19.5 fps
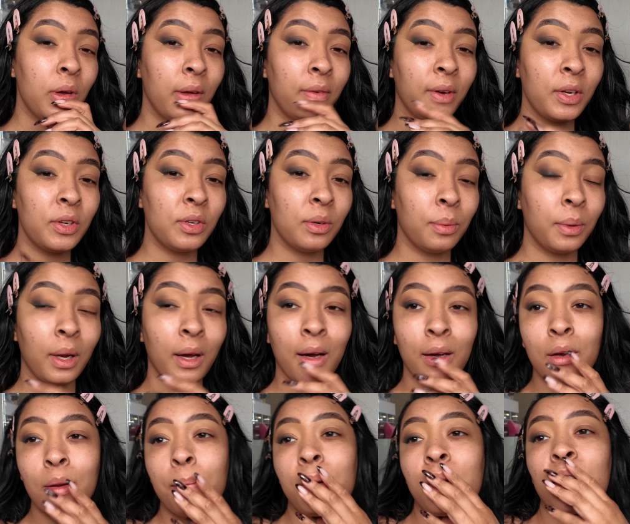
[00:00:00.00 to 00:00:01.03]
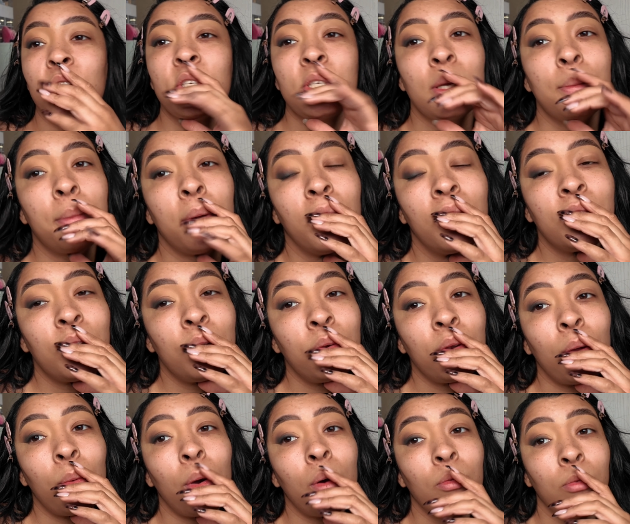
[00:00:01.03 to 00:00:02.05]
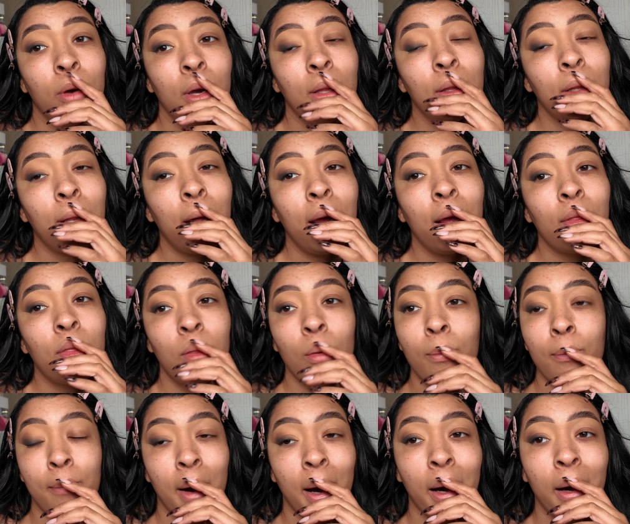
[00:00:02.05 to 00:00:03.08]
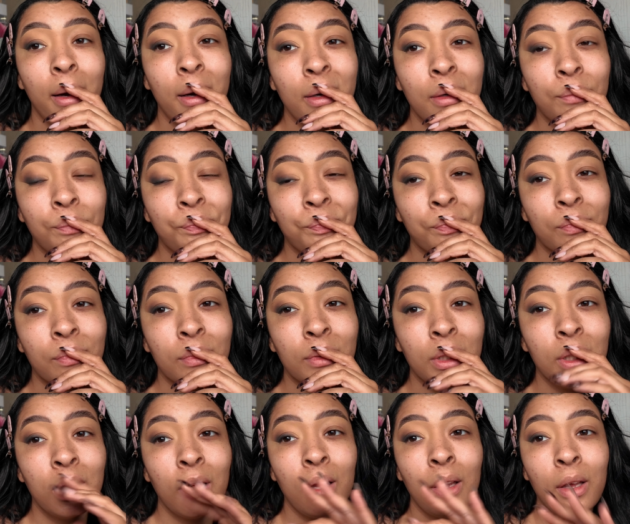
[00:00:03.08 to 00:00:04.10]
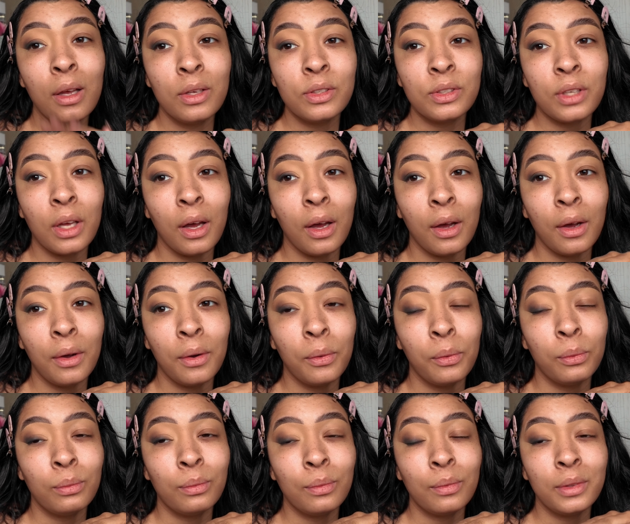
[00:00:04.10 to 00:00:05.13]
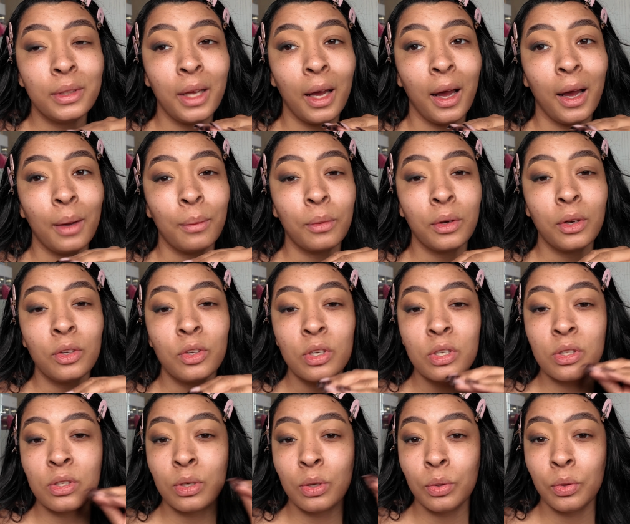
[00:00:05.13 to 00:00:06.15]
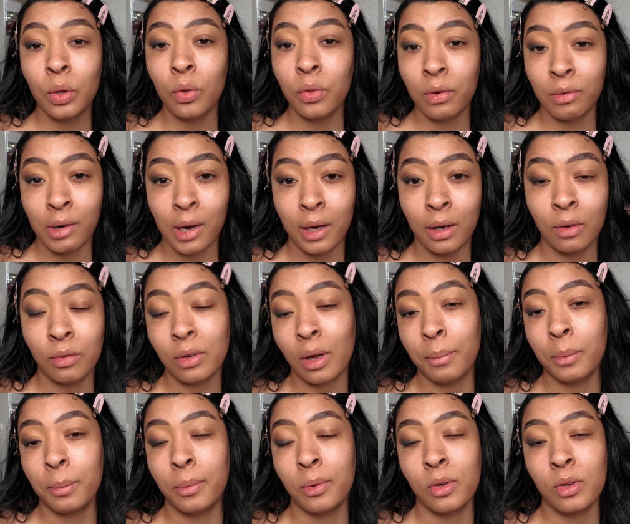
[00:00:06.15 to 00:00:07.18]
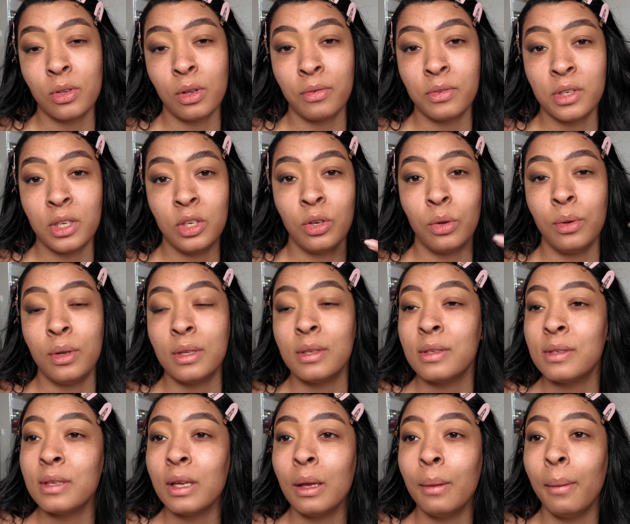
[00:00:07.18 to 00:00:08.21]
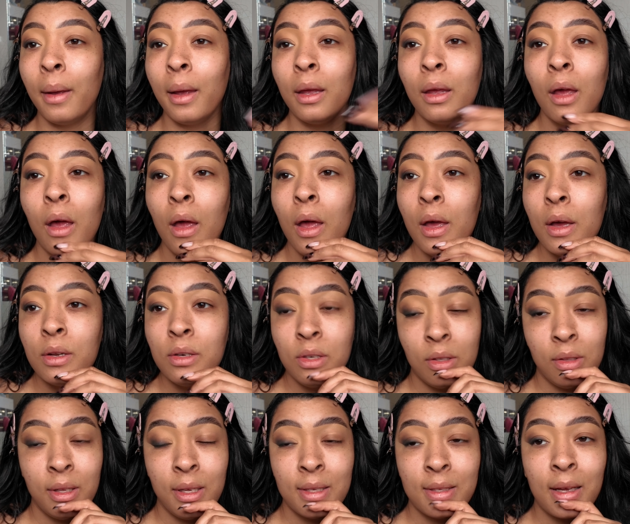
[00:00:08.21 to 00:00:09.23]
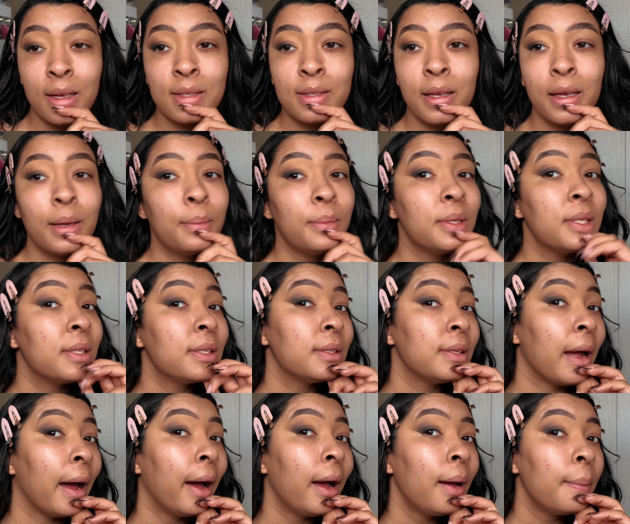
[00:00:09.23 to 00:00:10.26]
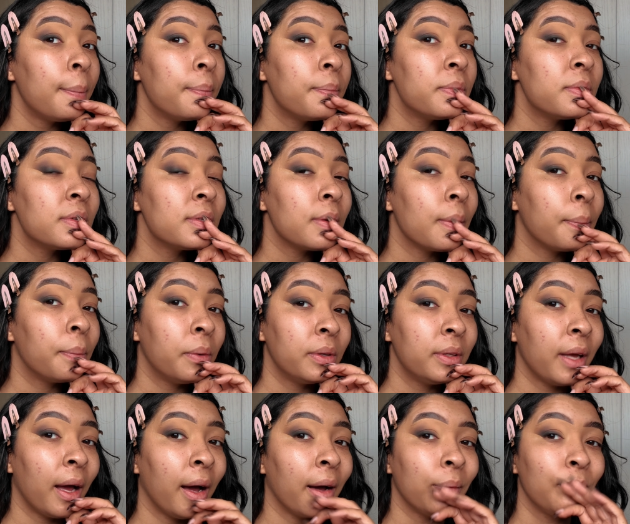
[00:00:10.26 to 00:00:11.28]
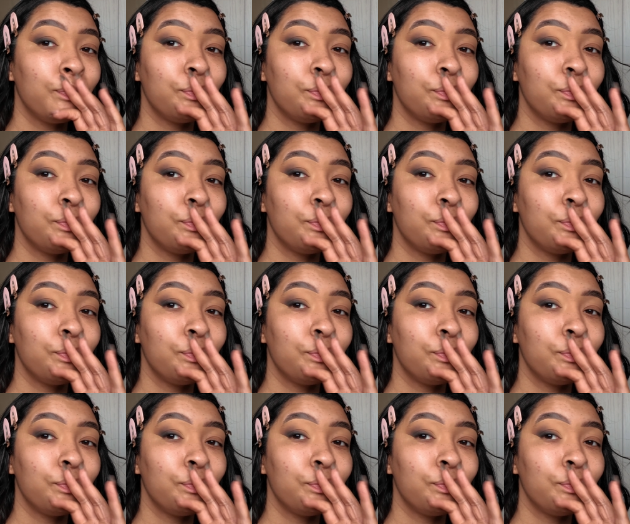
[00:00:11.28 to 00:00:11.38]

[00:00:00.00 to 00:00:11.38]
if I do want to add a bit of shimmer. I don't know. I really like the matte. So yeah, I'm going to just do the other eye off camera because obviously you don't need to see me do the exact same steps. But yeah,